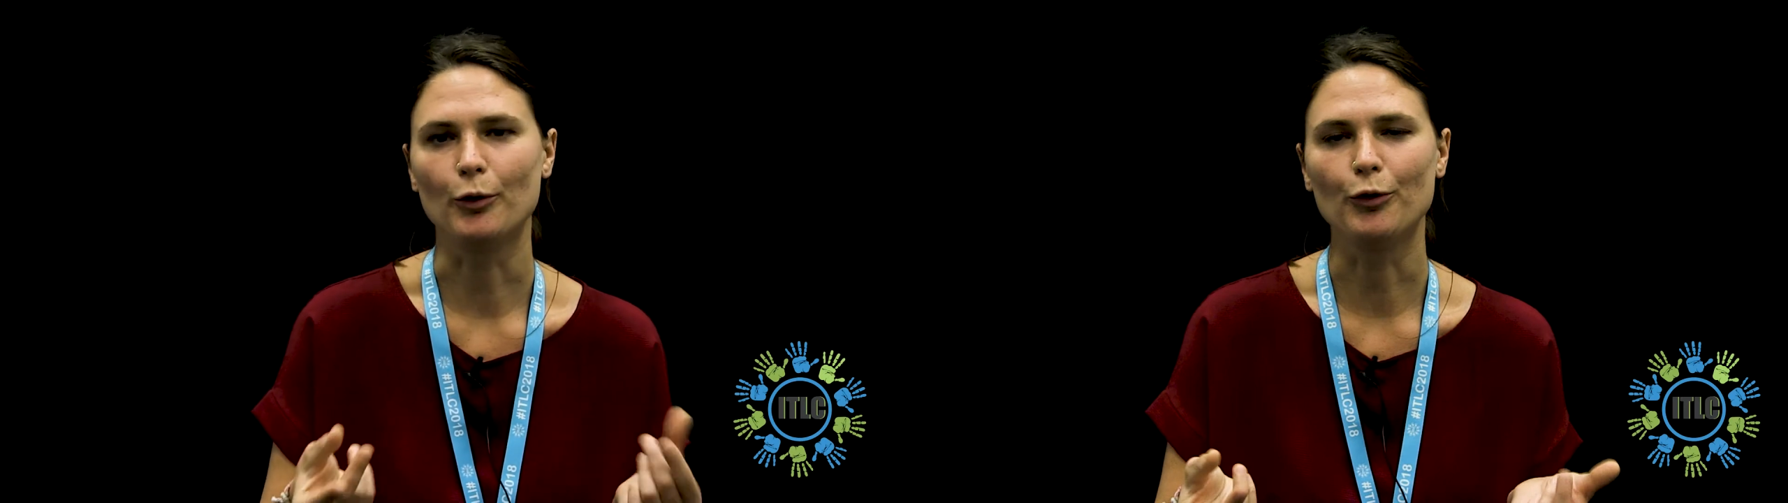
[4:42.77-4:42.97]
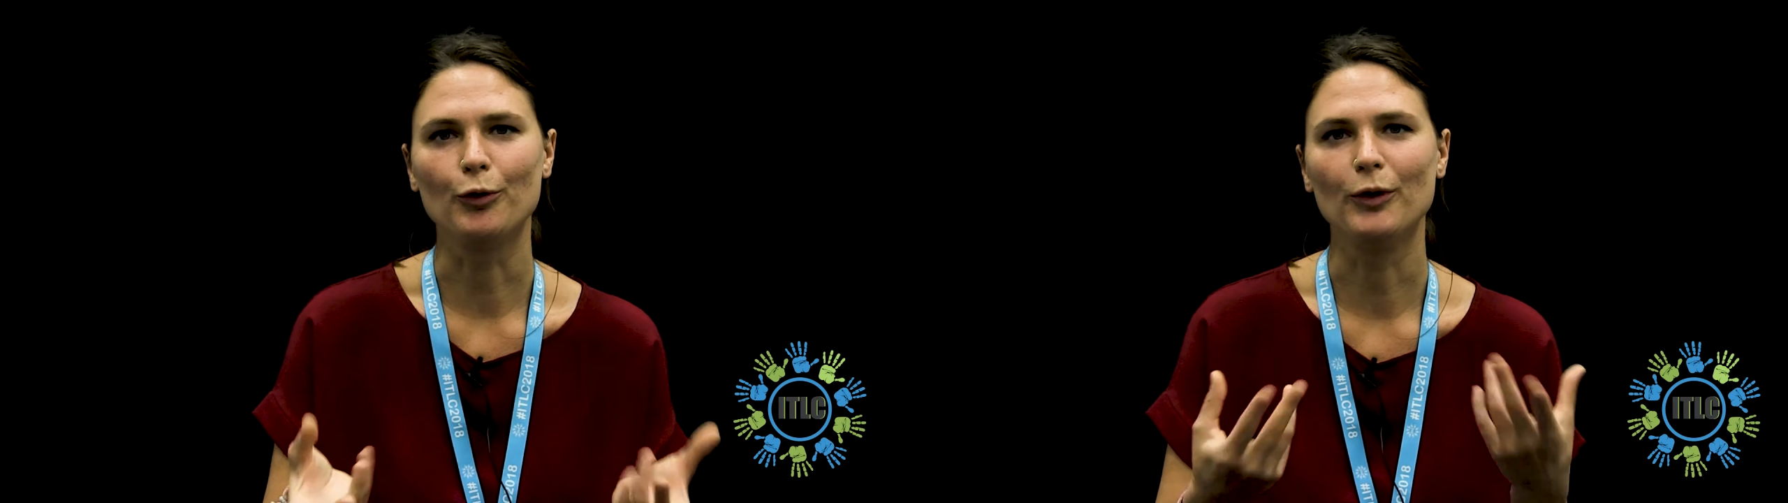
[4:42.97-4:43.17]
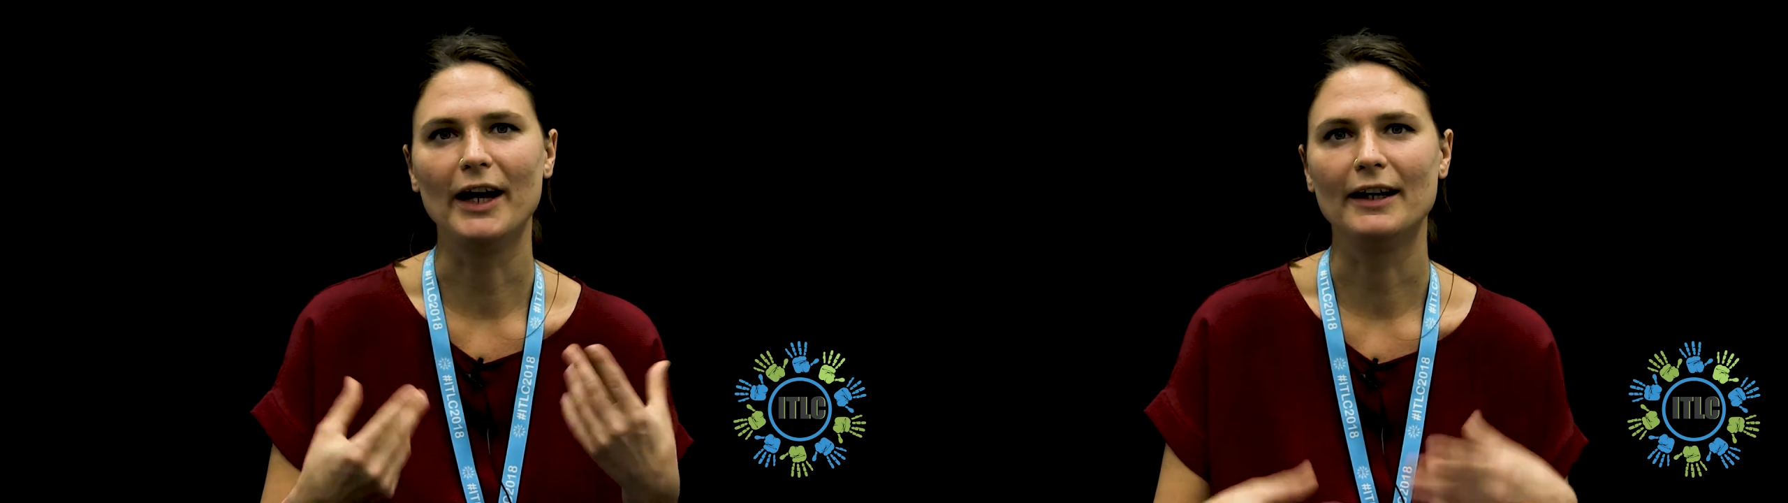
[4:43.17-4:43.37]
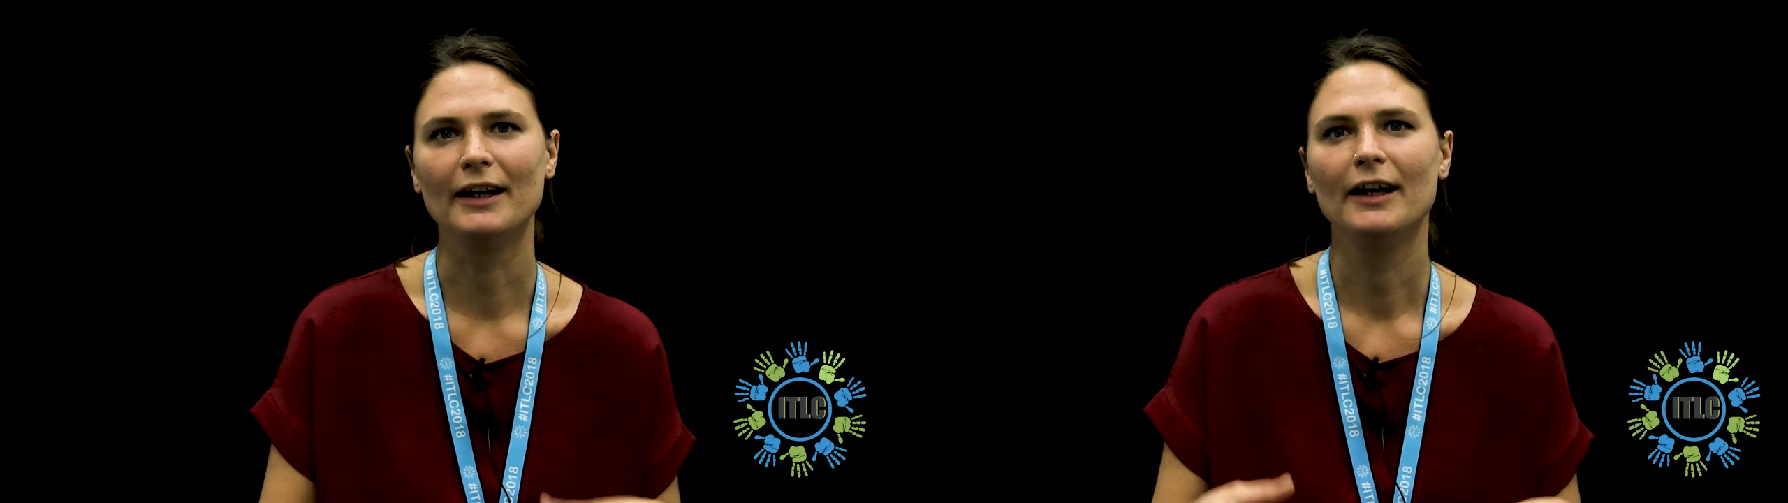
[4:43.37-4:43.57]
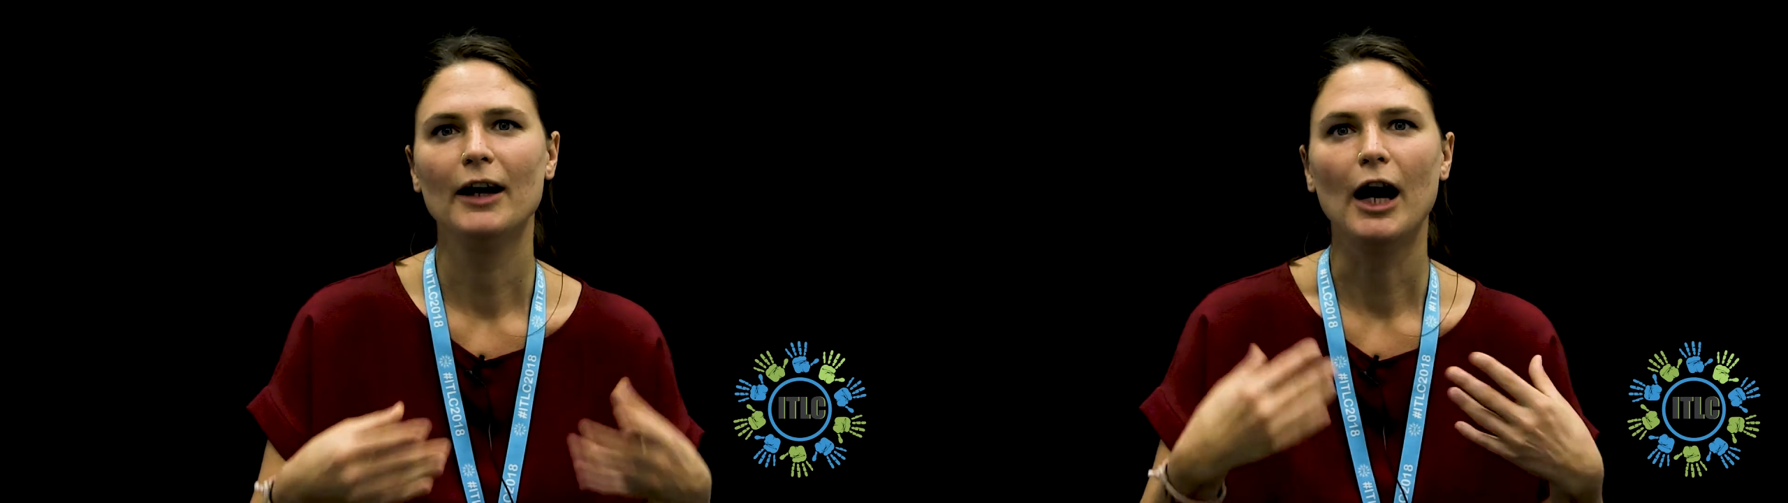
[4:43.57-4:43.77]
Also like
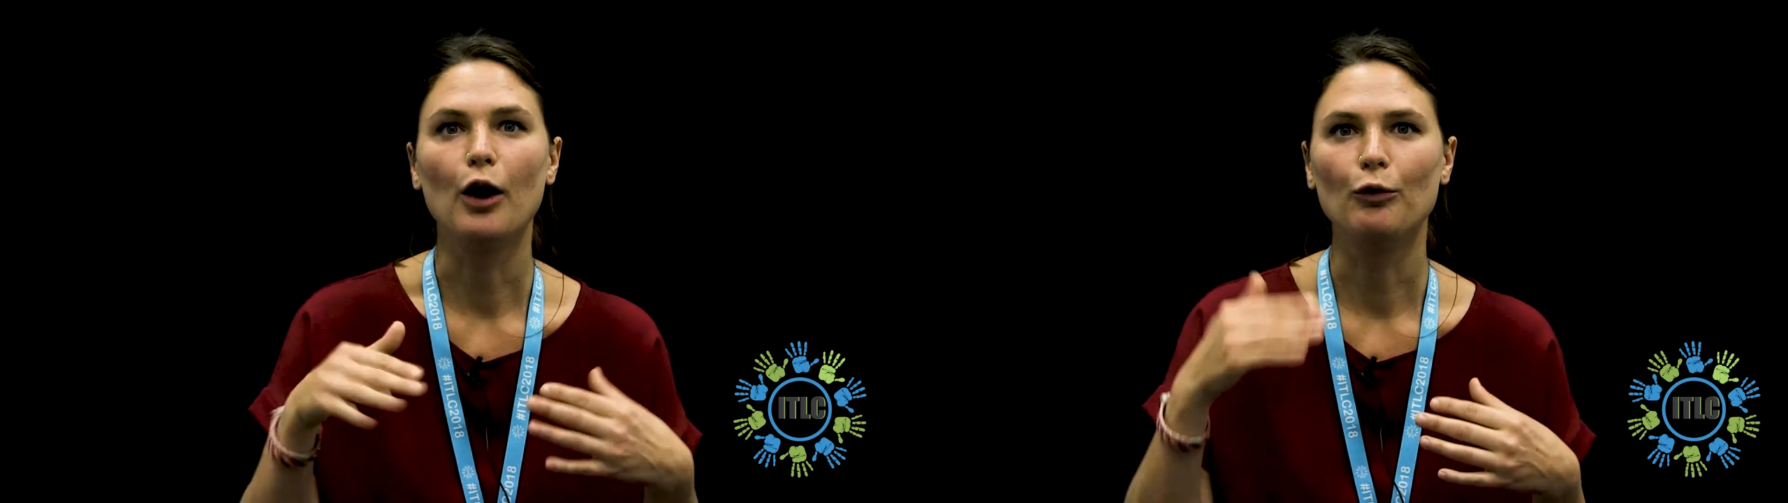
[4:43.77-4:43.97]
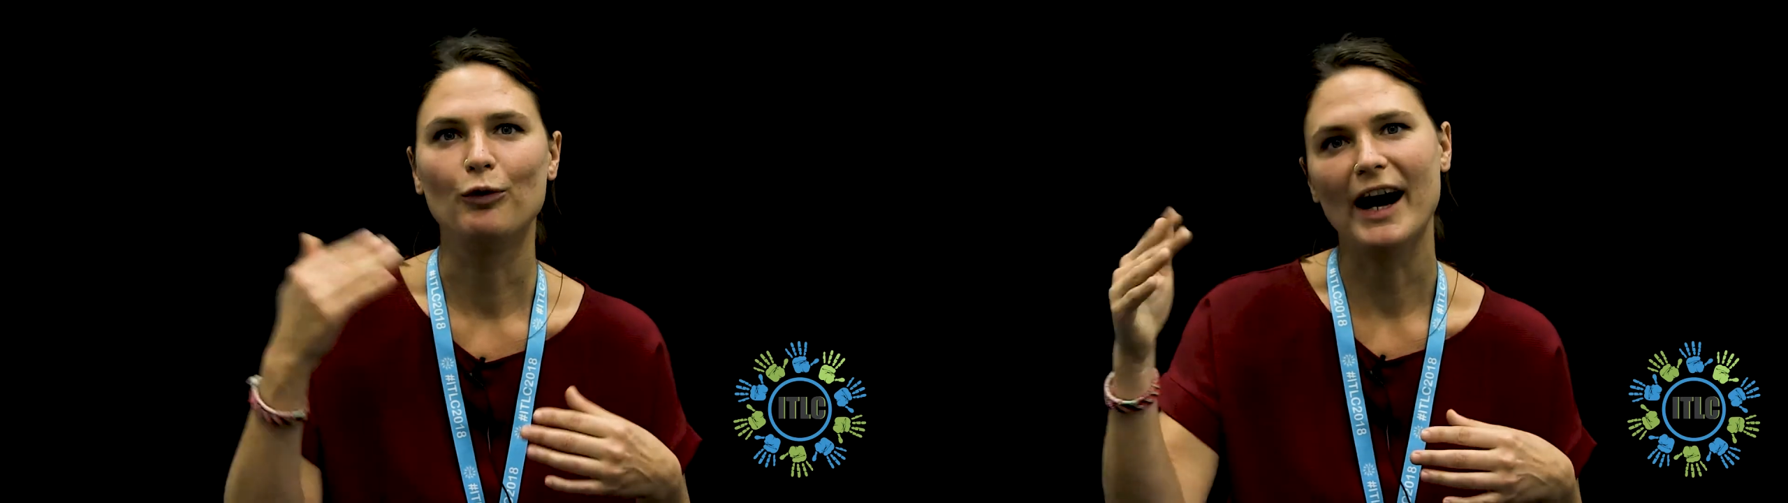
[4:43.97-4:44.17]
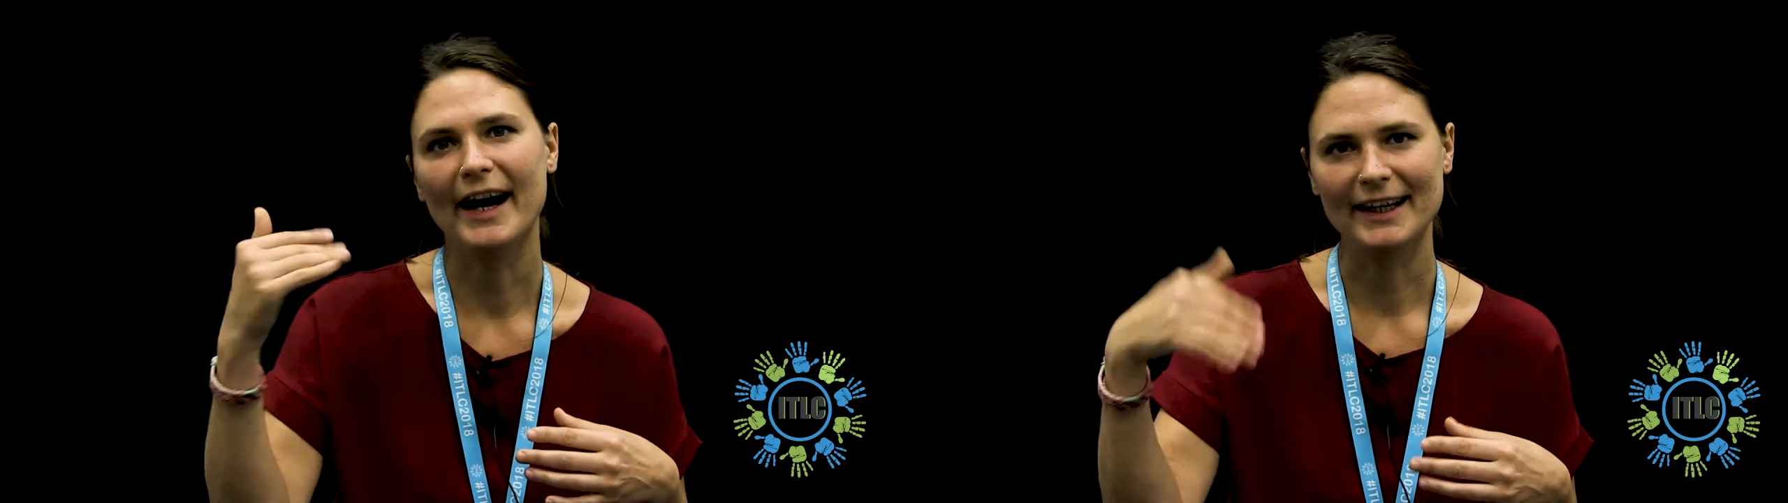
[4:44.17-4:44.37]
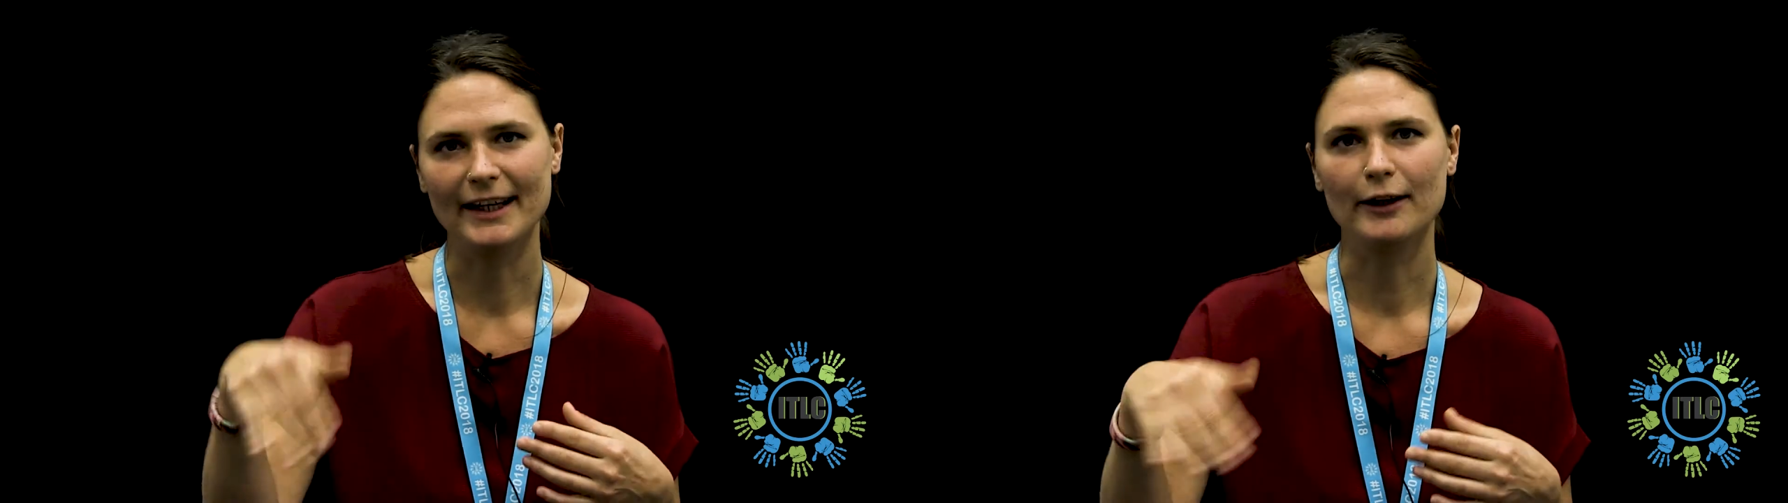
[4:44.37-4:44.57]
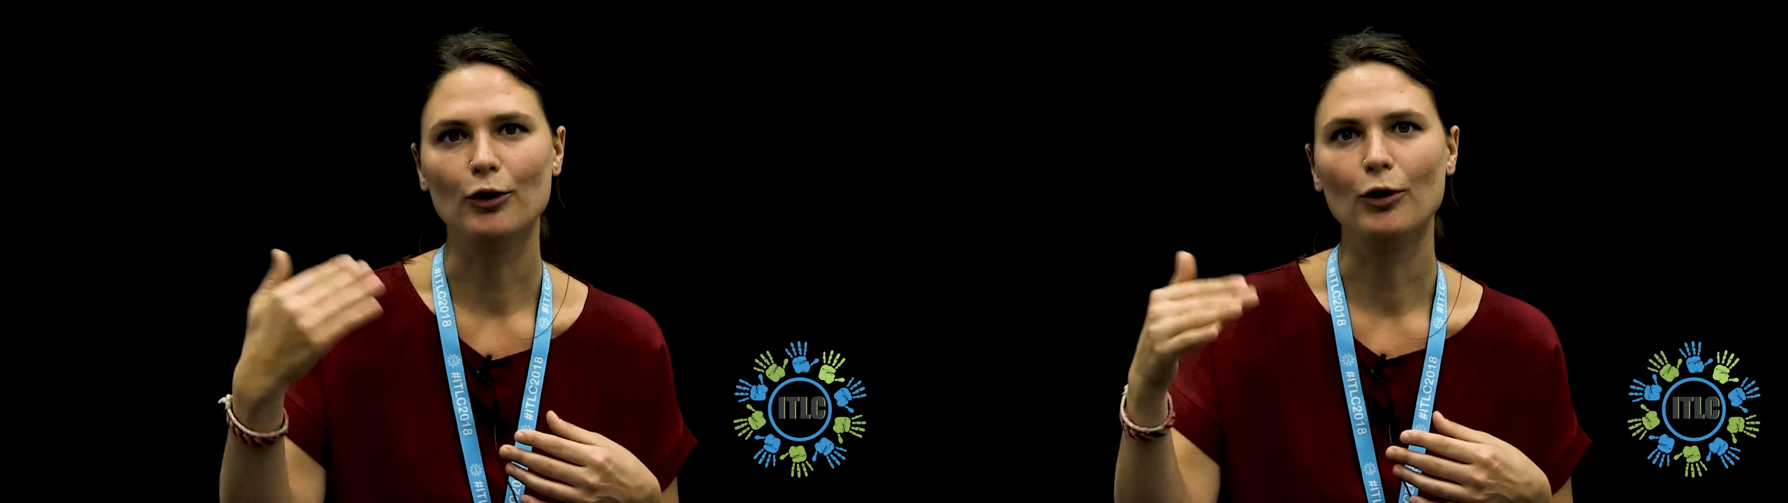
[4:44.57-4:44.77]
how far I
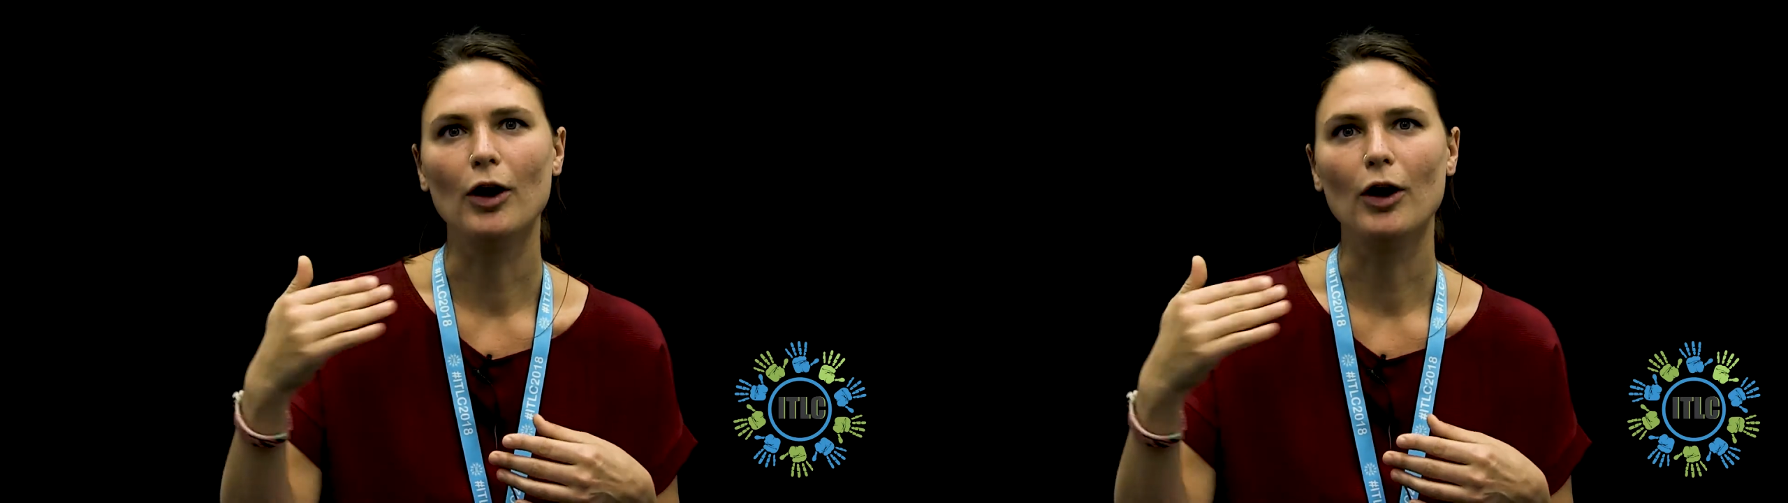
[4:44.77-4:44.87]
can go,